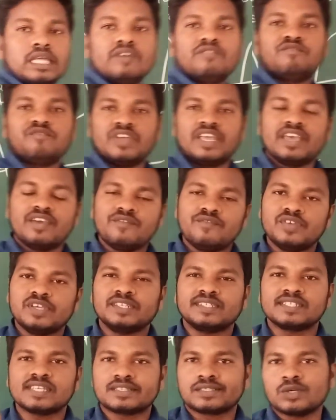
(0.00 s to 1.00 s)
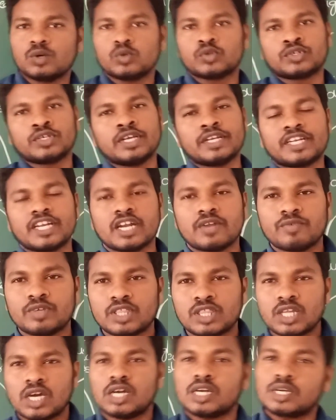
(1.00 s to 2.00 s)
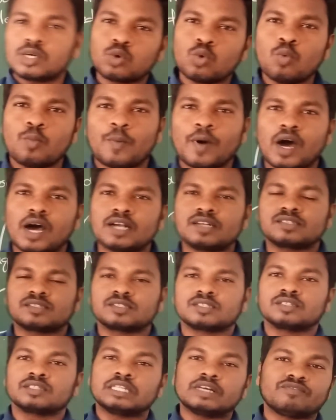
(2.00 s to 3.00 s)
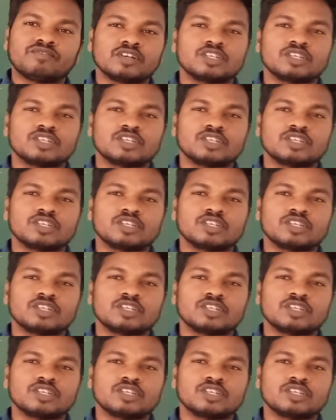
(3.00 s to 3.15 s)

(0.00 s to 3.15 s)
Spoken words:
the wave is associated with the two parts. The